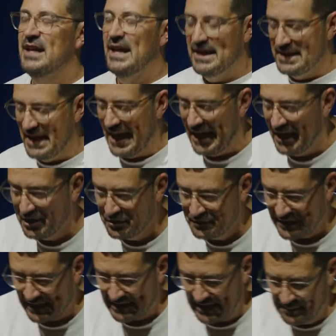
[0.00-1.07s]
And out of
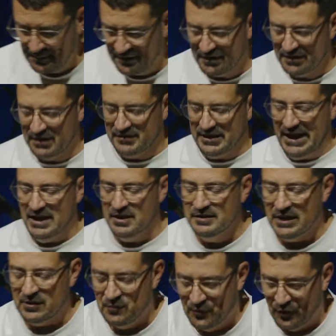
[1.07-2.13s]
that emptiness, out of
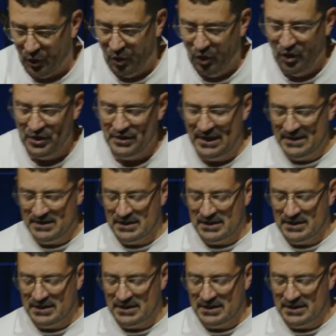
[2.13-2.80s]
that void and